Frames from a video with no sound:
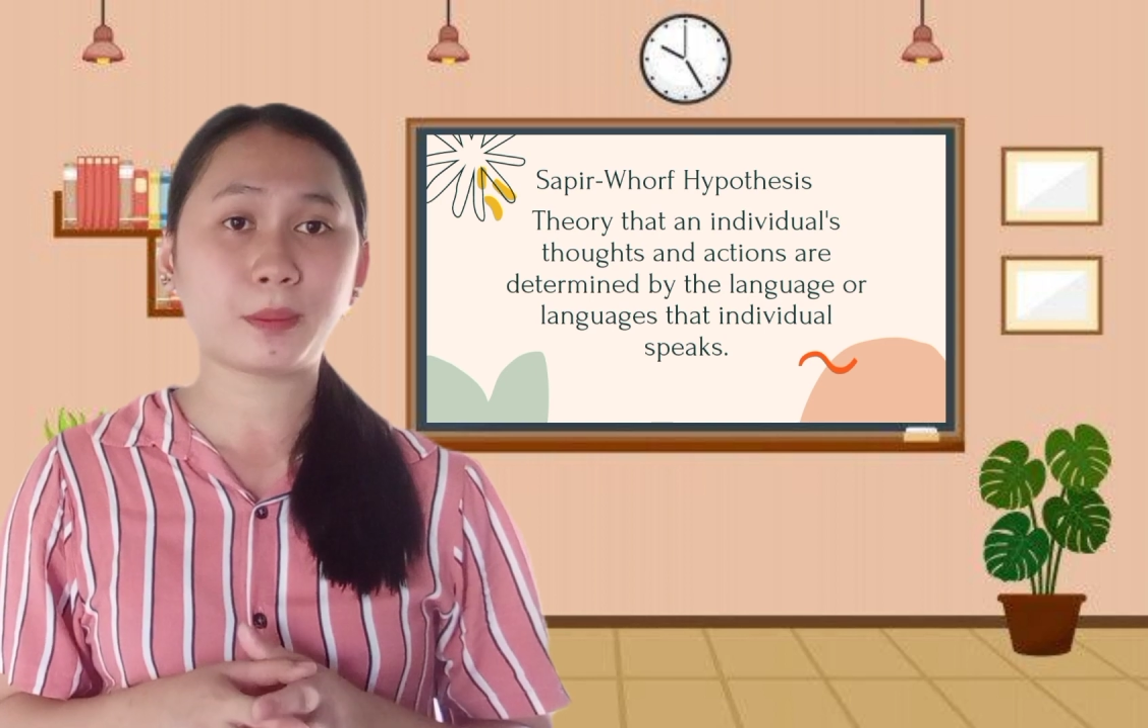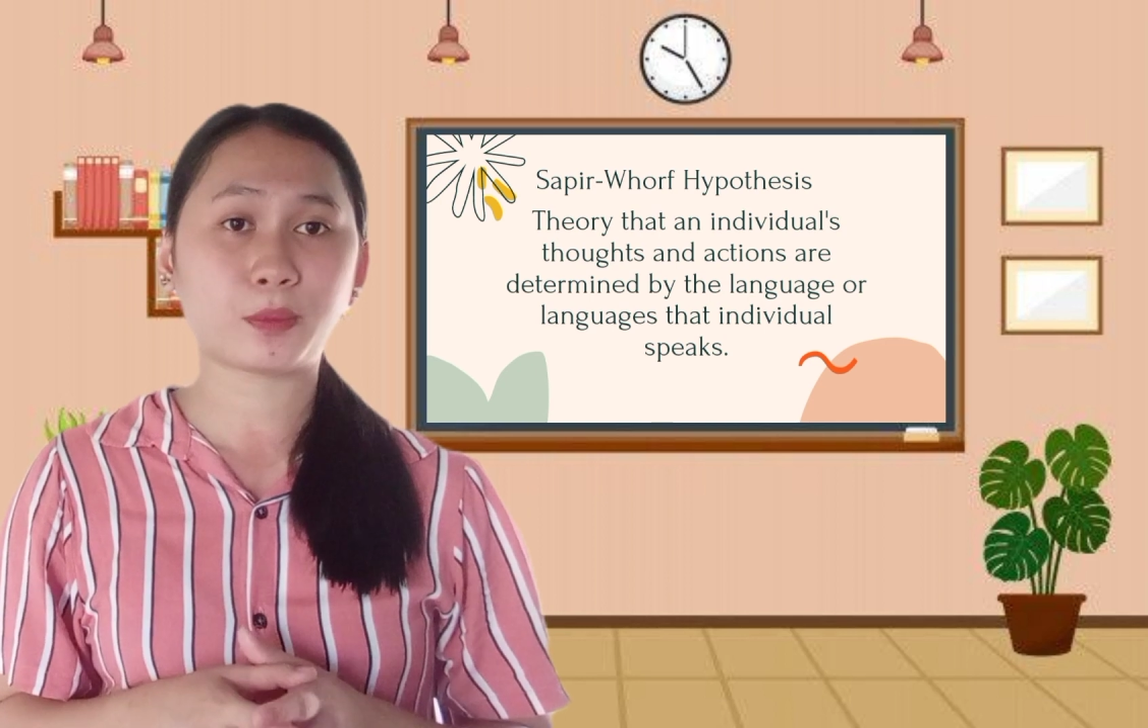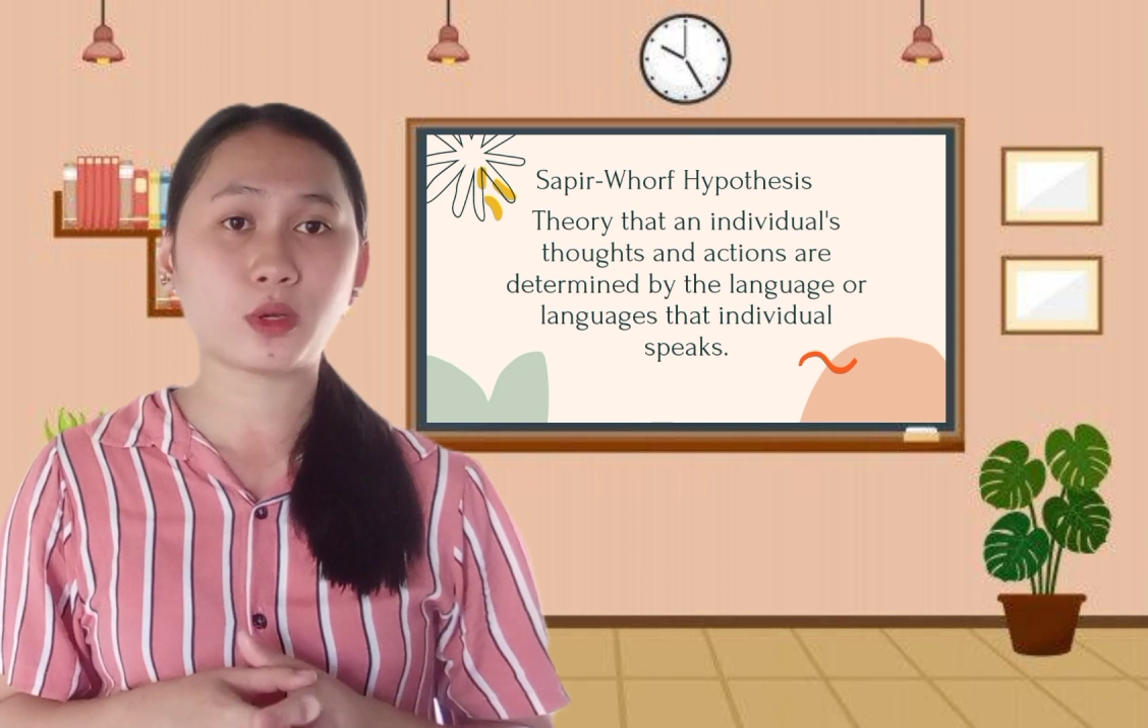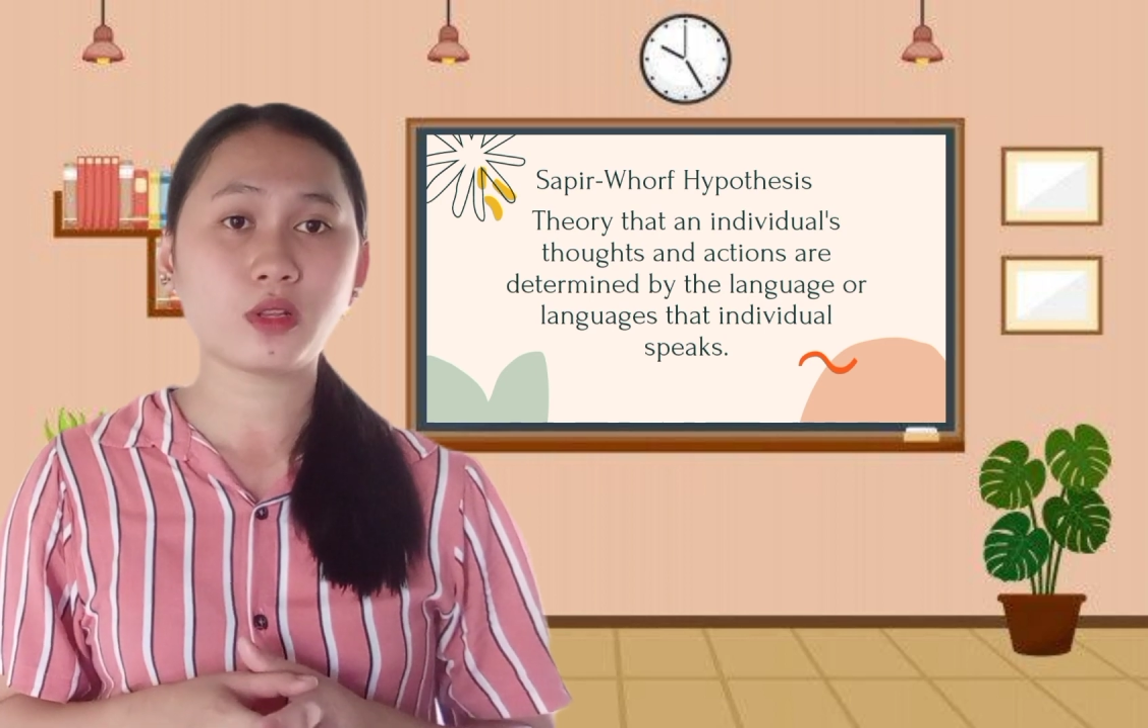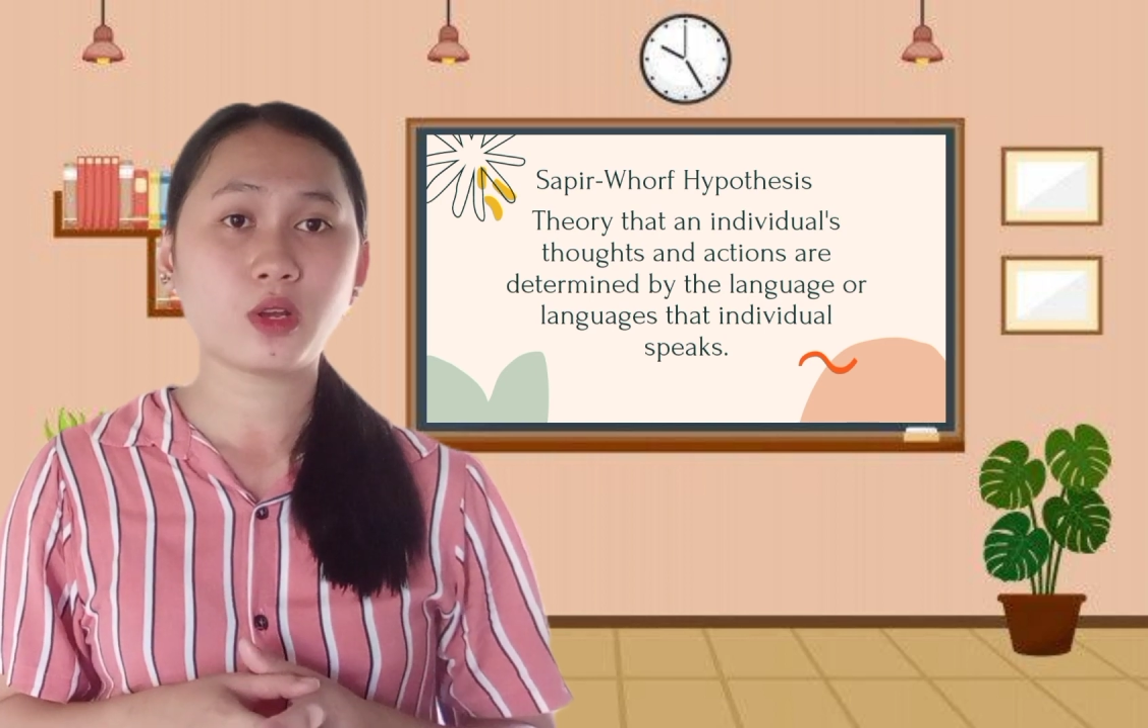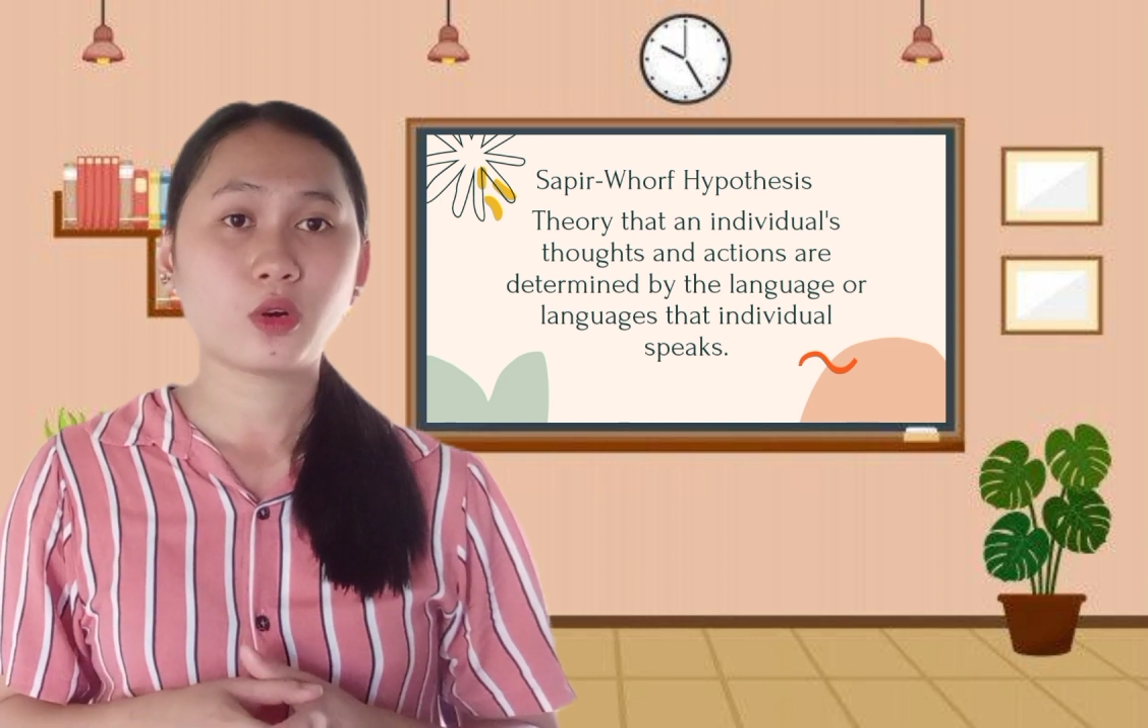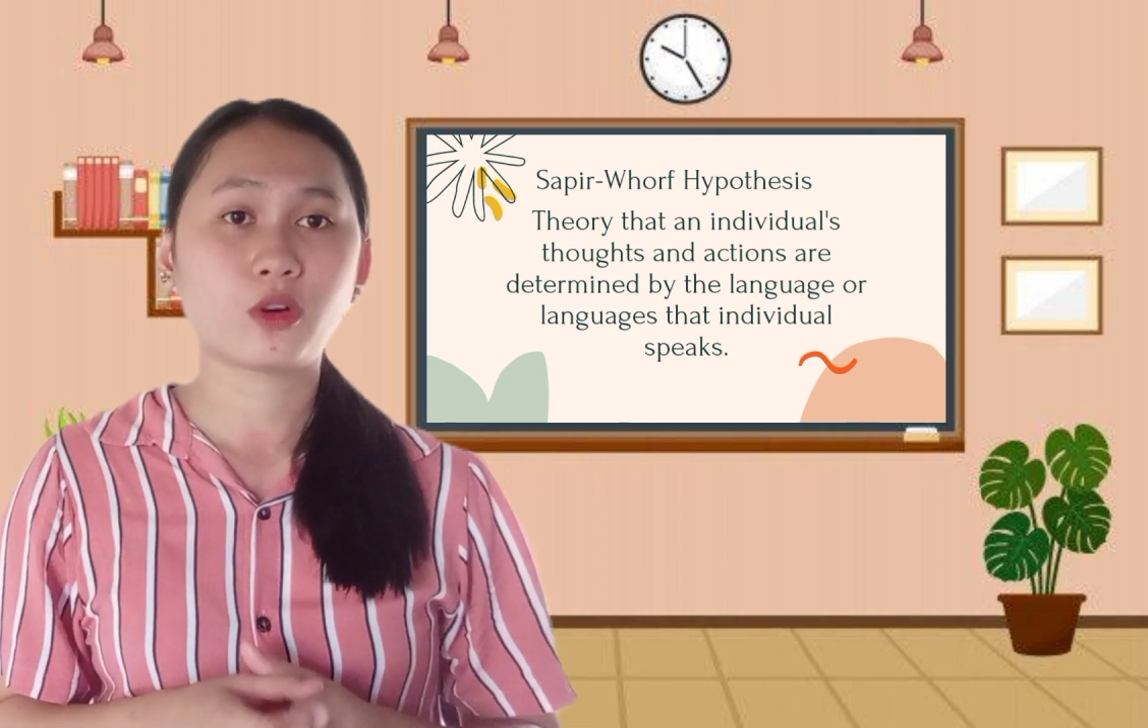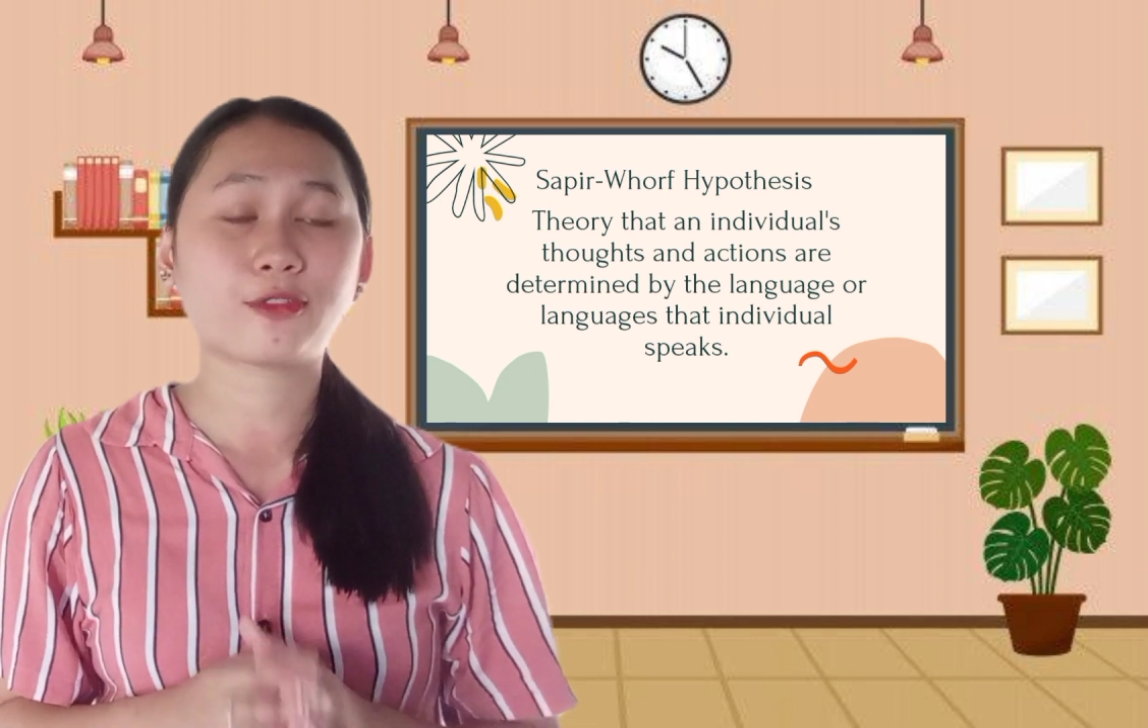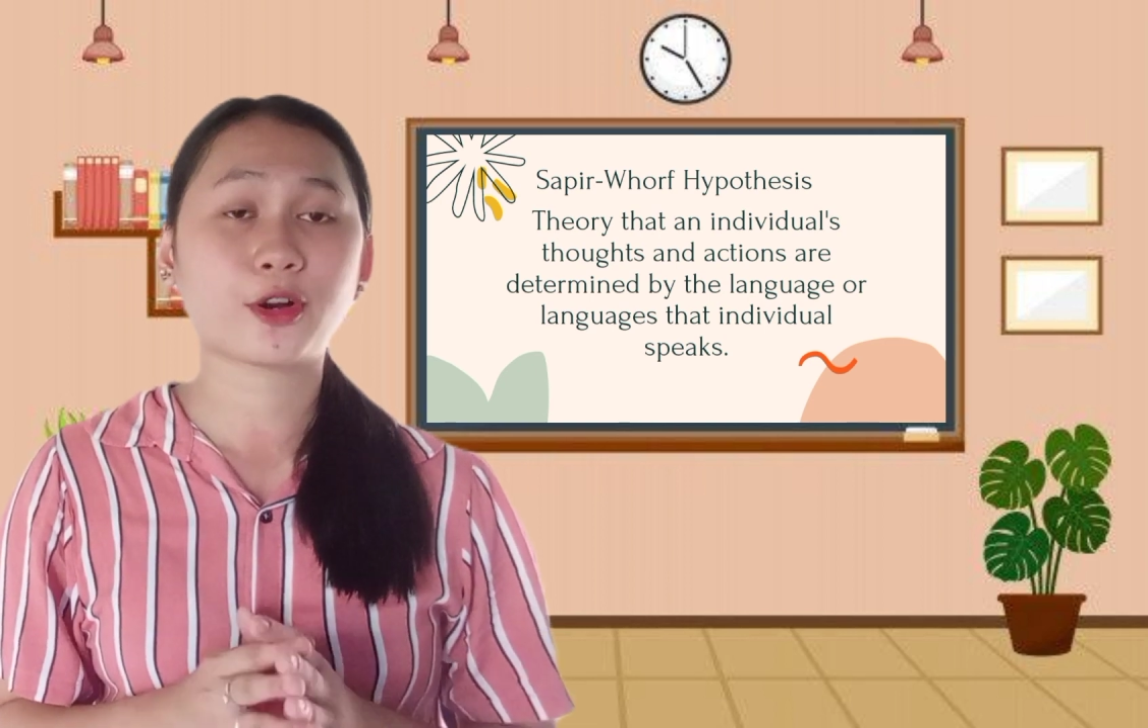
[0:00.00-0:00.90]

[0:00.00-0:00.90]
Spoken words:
people who